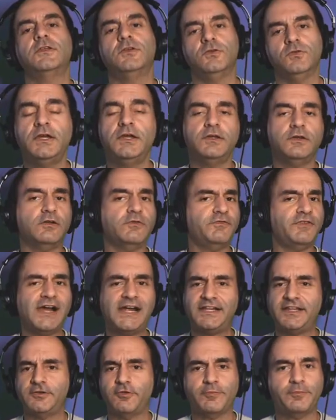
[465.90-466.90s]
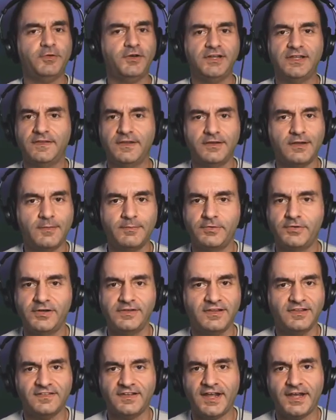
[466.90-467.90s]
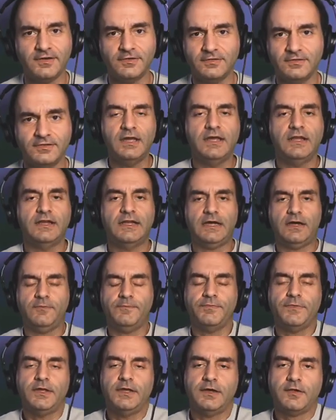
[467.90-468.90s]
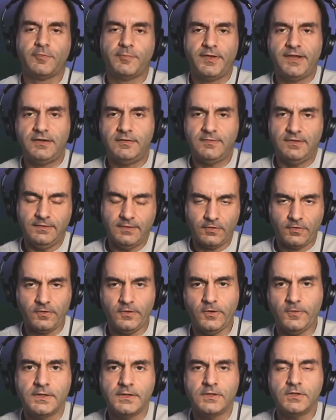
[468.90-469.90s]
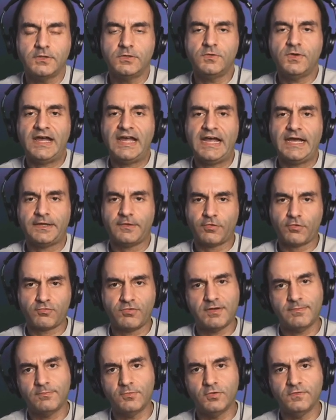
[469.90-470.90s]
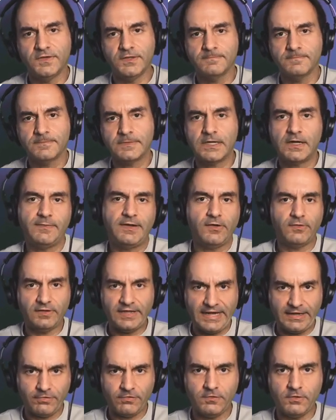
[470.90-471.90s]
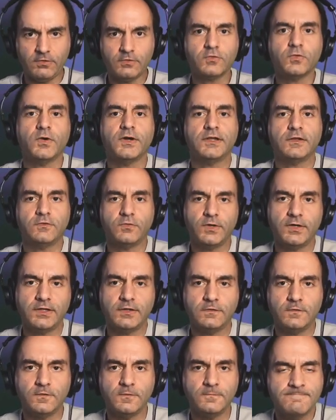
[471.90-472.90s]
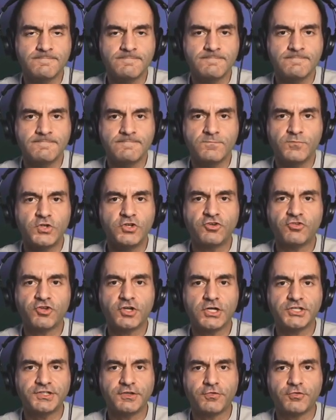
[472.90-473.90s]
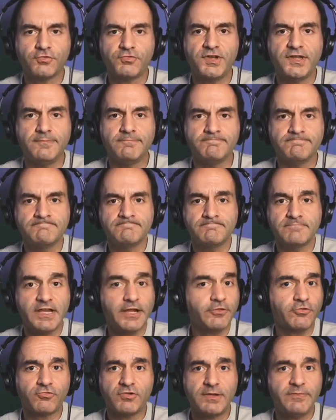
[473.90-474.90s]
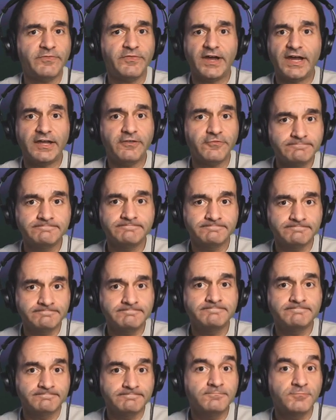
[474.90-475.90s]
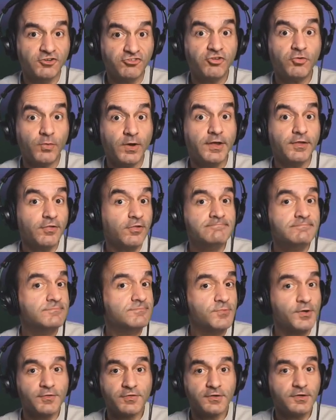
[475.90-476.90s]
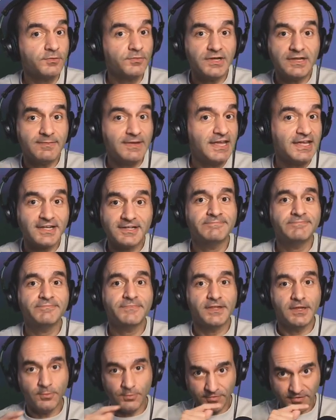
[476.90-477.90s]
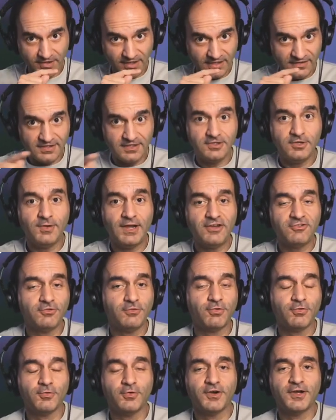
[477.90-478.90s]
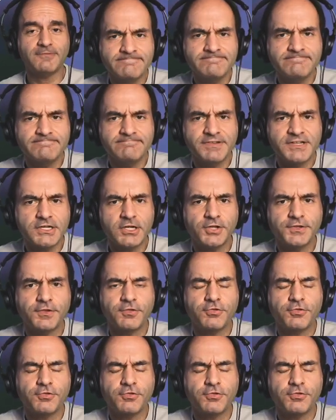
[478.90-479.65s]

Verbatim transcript: you. You're finally just putting the number in the title. Now, explain to me this though. You had a Scream movie come out last year, 2022. You just called it Scream, not Scream 5, which it was. Wasn't a remake, it was a continuation story, but you called it